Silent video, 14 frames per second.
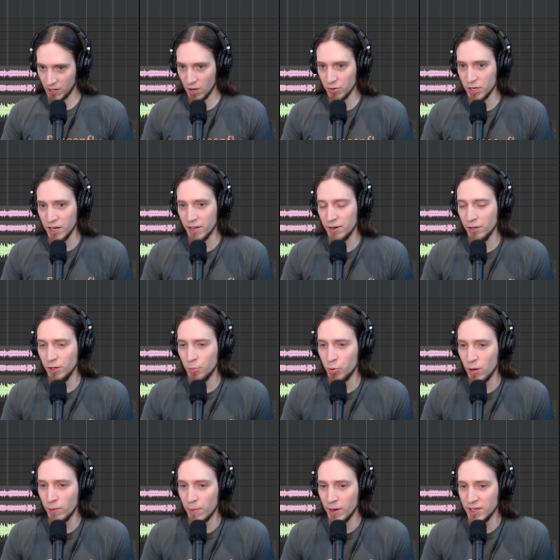Okay, a little
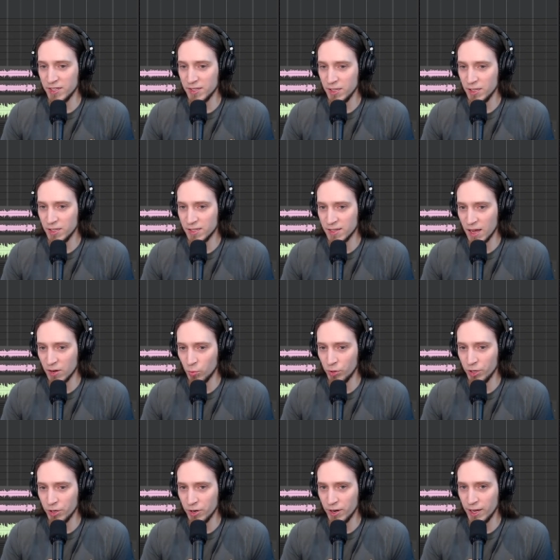problem I see is that
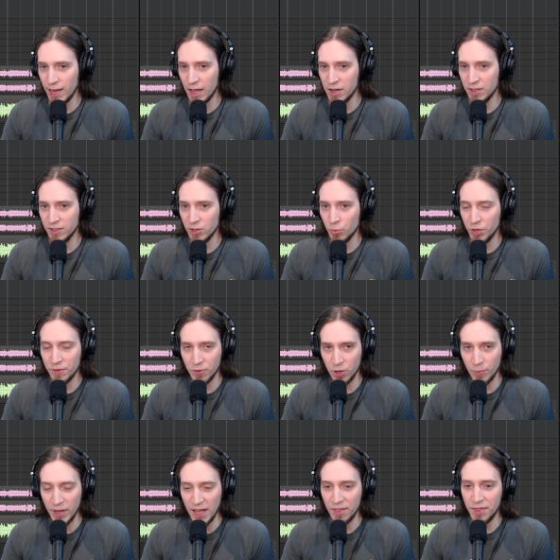we are adding the
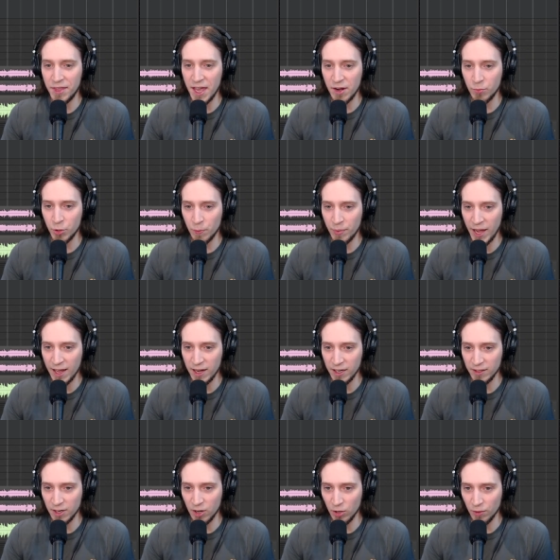reverb and then we're
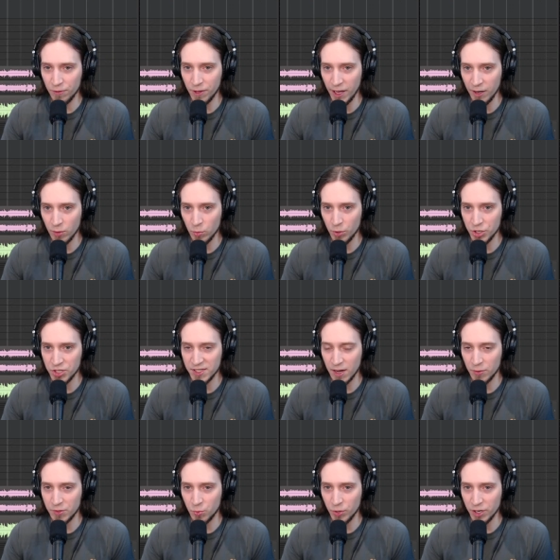panning the whole thing, which
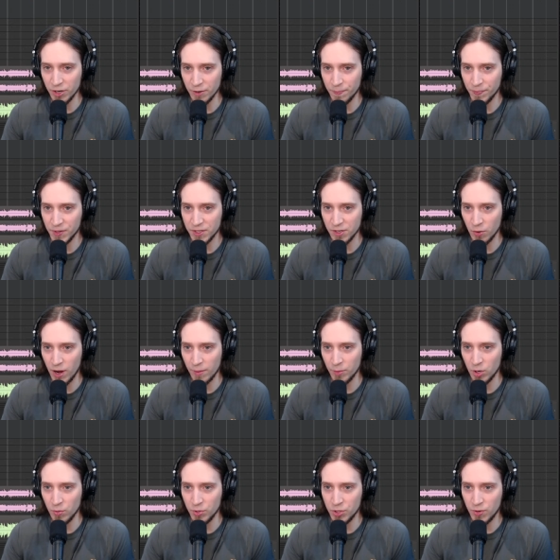sounds weird. So I'm
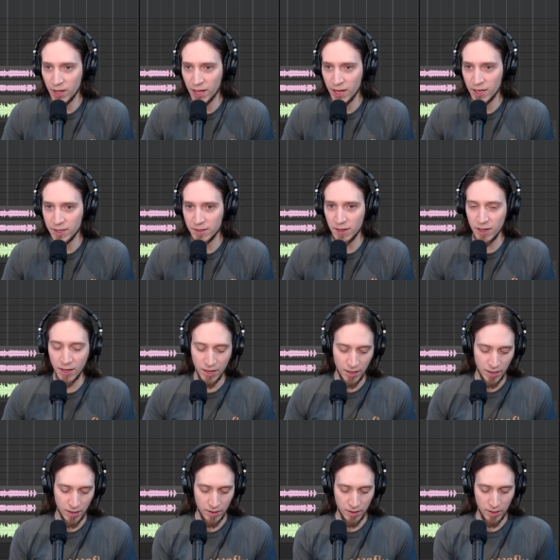going to add
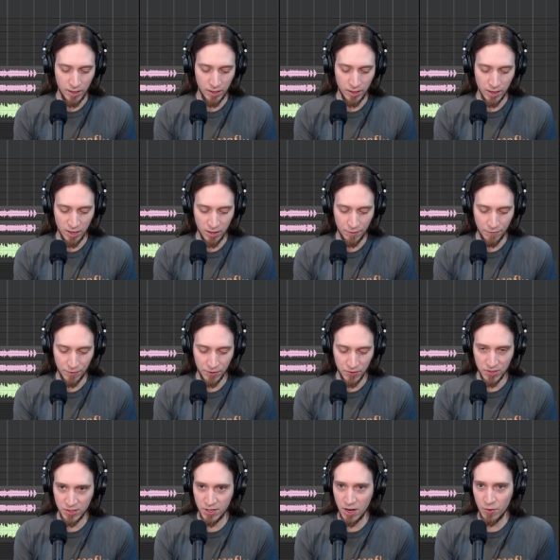a Calf
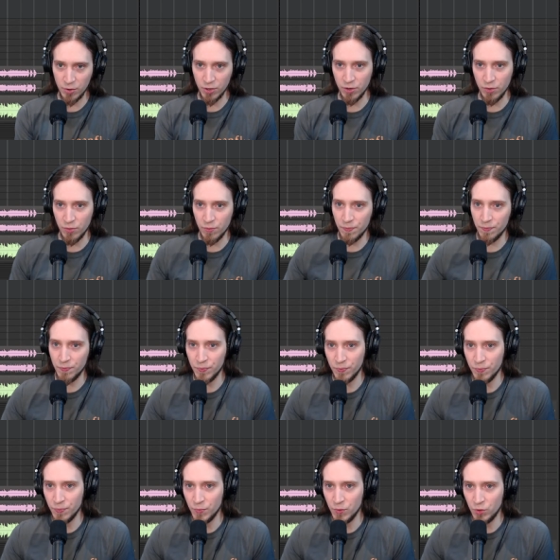Stereo
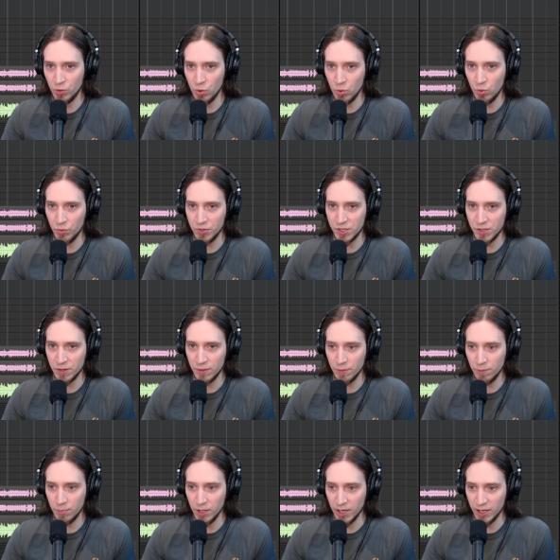Tools
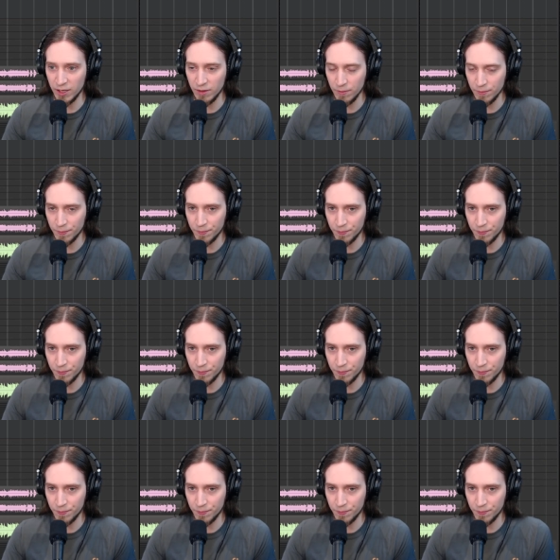plugin